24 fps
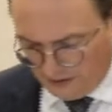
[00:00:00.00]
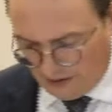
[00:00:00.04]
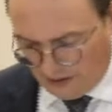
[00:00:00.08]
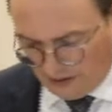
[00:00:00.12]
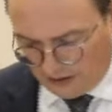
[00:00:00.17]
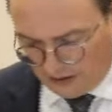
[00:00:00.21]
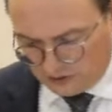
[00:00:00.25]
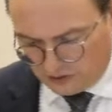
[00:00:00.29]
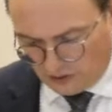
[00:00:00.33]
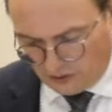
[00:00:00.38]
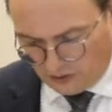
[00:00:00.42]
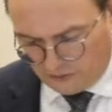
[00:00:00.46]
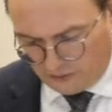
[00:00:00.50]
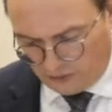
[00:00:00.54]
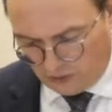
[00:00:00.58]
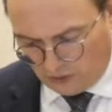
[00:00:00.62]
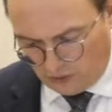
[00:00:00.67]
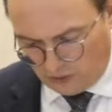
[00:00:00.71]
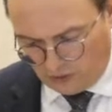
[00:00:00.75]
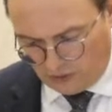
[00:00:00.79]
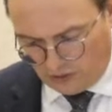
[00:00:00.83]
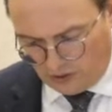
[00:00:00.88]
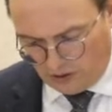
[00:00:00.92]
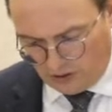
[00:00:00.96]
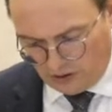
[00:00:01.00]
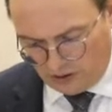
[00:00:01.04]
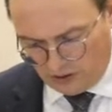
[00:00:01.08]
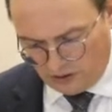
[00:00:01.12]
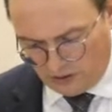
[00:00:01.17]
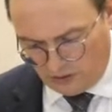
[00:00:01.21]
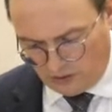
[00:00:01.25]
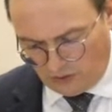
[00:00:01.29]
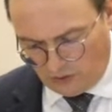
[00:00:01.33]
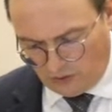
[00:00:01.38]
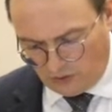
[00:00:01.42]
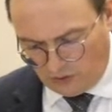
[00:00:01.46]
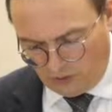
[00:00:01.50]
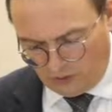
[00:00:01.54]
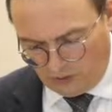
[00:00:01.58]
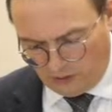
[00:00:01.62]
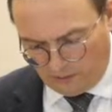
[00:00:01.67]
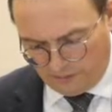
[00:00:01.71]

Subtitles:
And so for all